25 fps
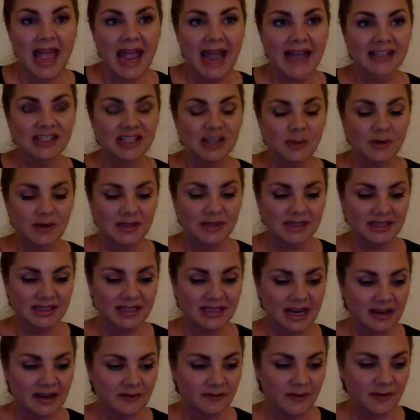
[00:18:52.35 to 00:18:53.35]
And so
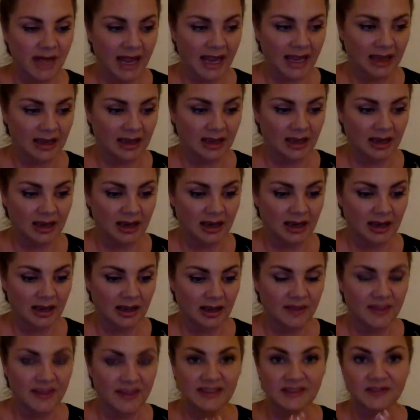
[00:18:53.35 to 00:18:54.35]
instead of like
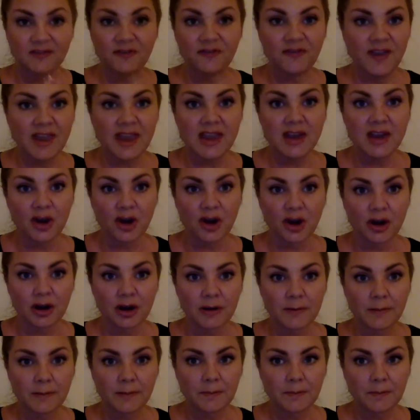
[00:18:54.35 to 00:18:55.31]
this fear,